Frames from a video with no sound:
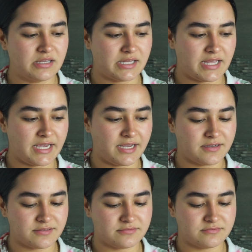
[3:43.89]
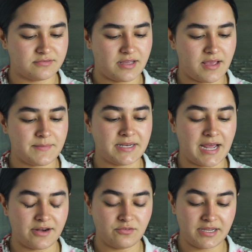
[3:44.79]
Like, I mean,
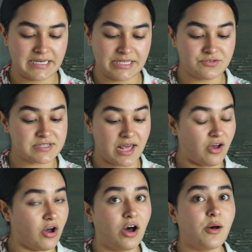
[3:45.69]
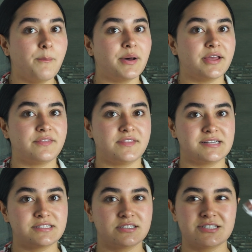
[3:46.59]
I don't like needles at all, but
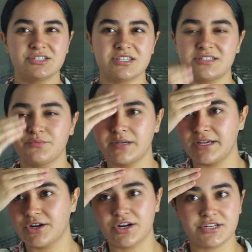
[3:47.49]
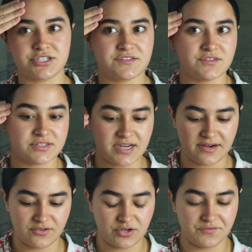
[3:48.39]
this just doesn't really hurt. It just feels kind
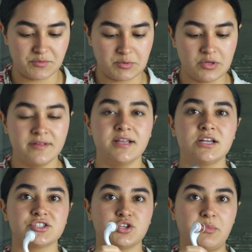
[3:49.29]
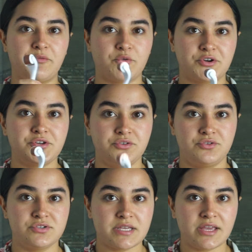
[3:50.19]
of uncomfortable. So before you
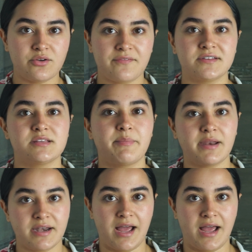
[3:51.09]
use it, you have to dip it in